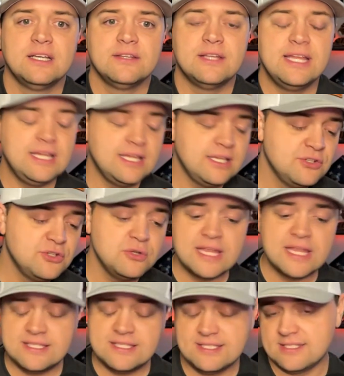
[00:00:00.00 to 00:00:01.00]
They didn't do
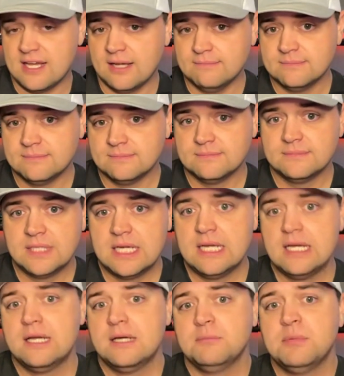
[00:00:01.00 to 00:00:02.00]
that this time,
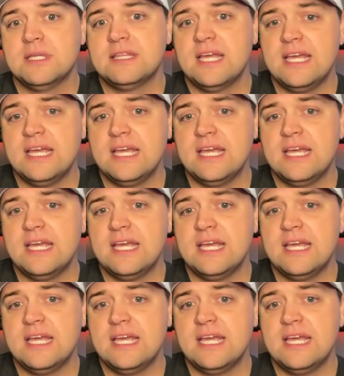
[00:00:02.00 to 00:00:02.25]
but